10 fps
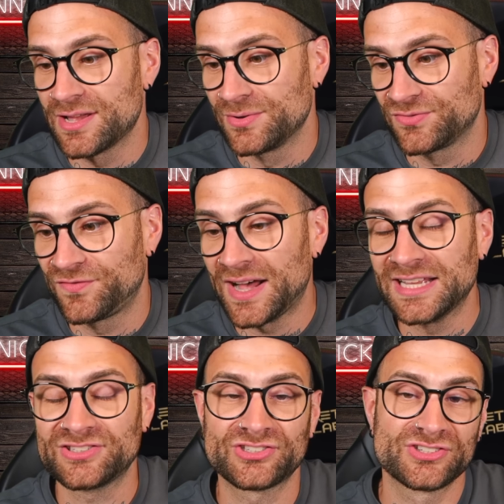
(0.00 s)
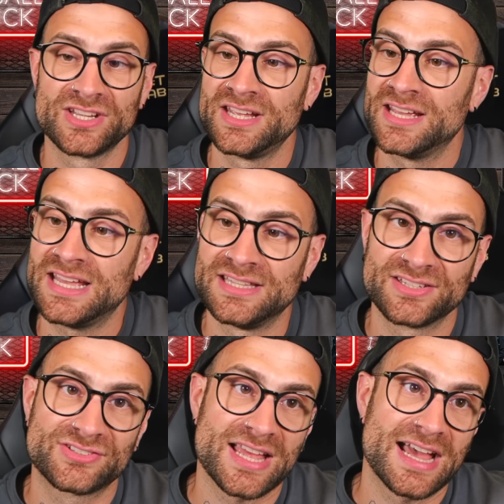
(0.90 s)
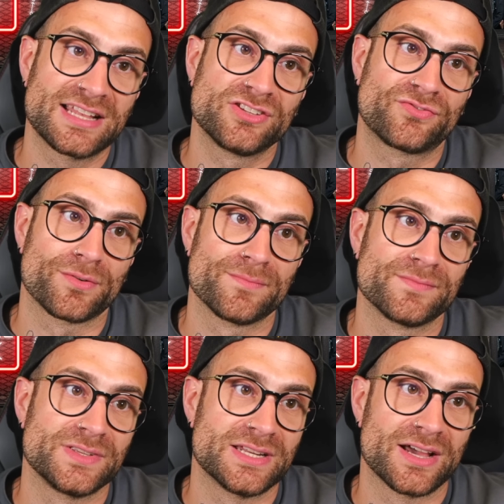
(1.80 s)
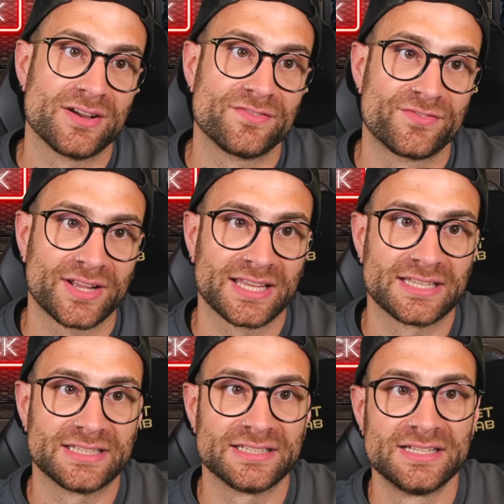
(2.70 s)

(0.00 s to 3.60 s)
There was fights in the stands from, you know, freaking